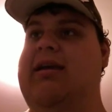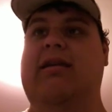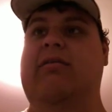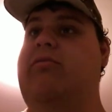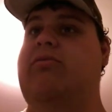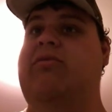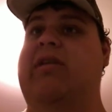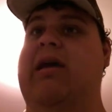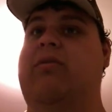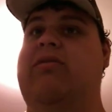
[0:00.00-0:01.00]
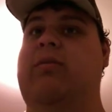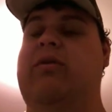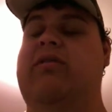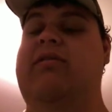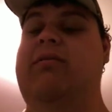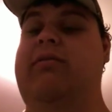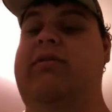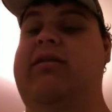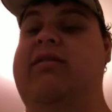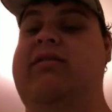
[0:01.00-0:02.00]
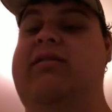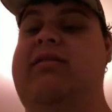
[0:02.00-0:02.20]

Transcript: and oof, that was someone one.